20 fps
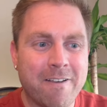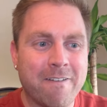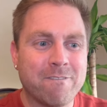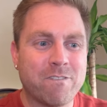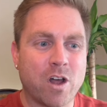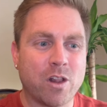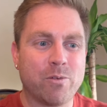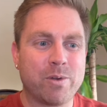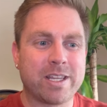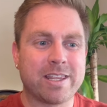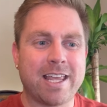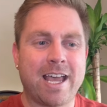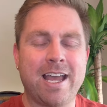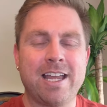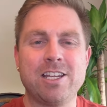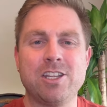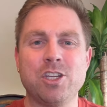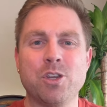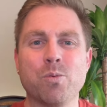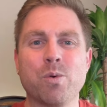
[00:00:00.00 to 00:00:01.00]
Following
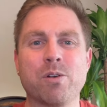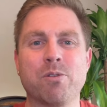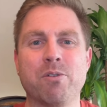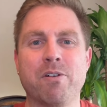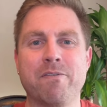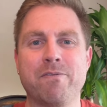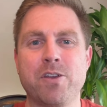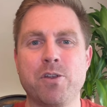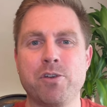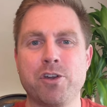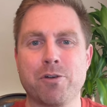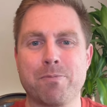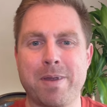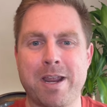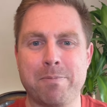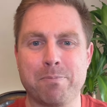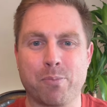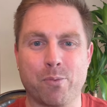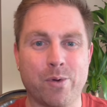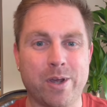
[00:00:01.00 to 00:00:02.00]
that, you want to review your
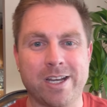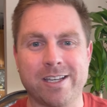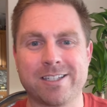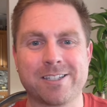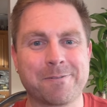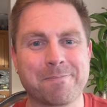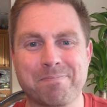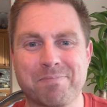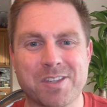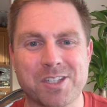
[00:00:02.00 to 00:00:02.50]
main points.